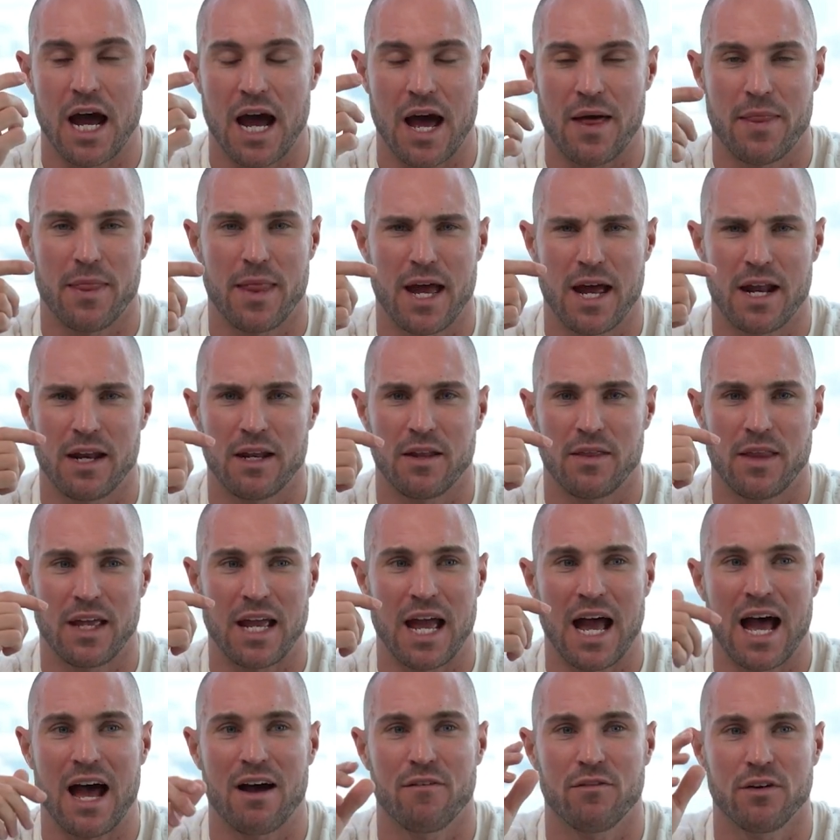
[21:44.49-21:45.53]
And then they
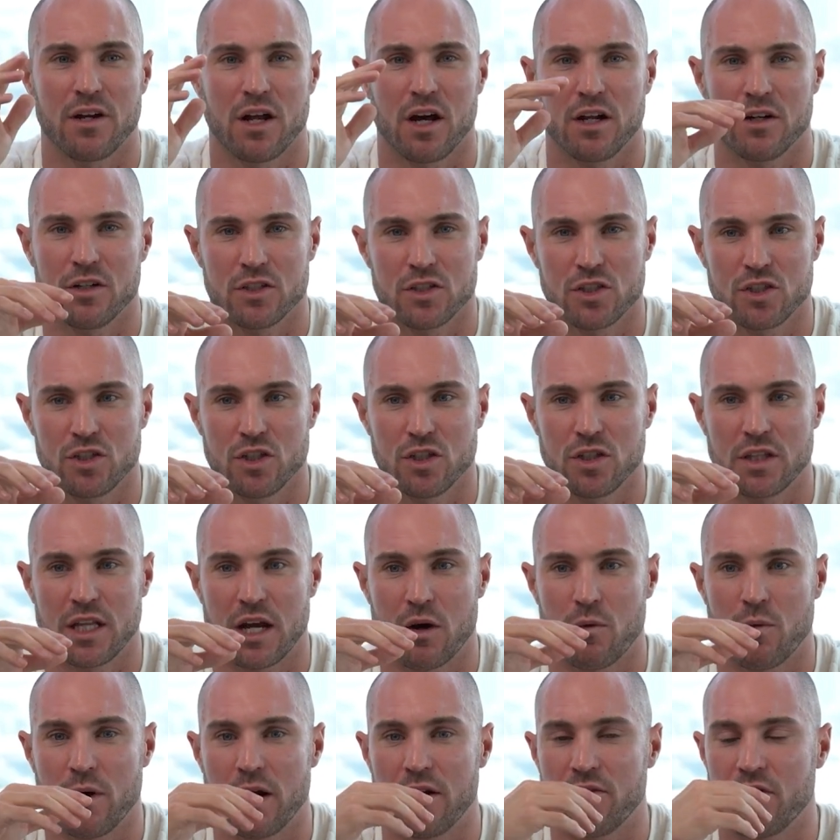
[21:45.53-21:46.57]
haven't understood
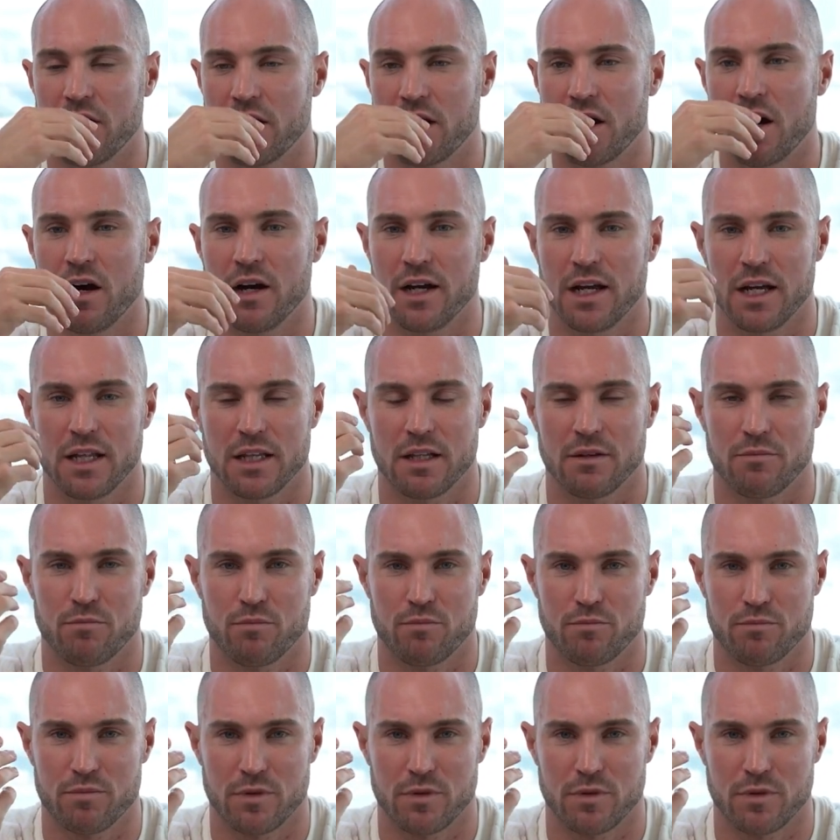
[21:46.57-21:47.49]
that, well, if I can't get the